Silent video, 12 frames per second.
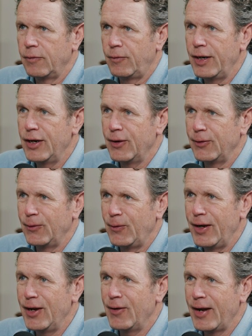We
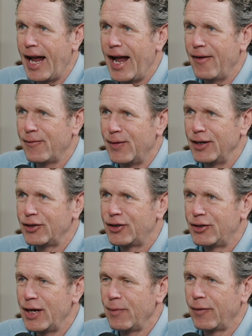don't have
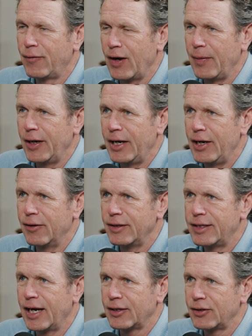much timber framing here in
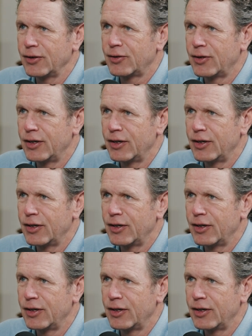Texas,